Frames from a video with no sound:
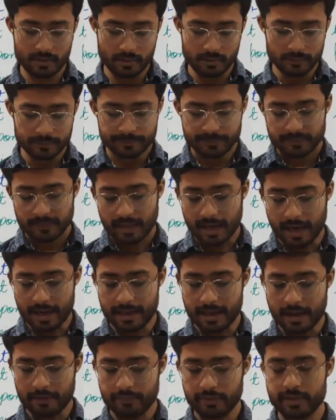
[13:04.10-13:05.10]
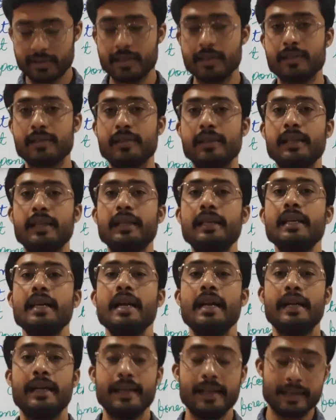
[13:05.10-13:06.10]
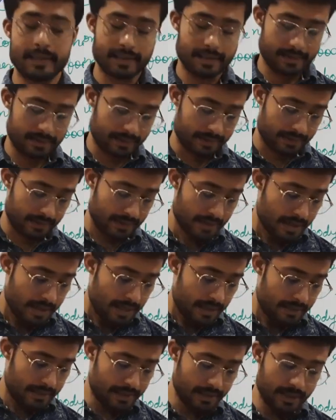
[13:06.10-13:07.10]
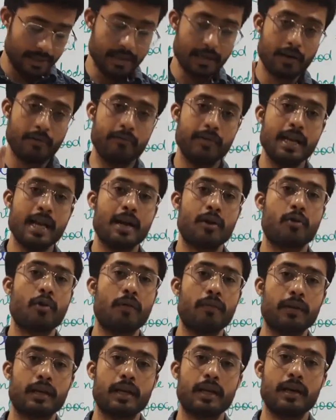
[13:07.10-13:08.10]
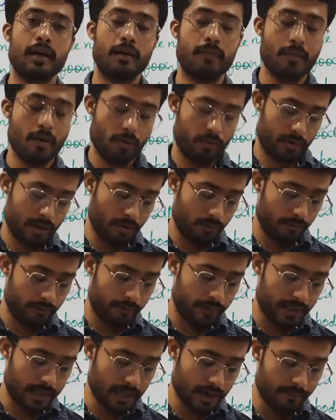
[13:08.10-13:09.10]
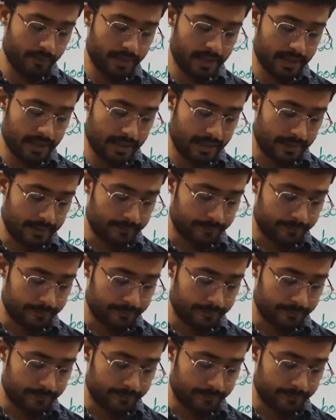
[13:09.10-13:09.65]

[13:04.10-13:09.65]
do, and deficiency diseases. See here, we are talking about now vitamin A.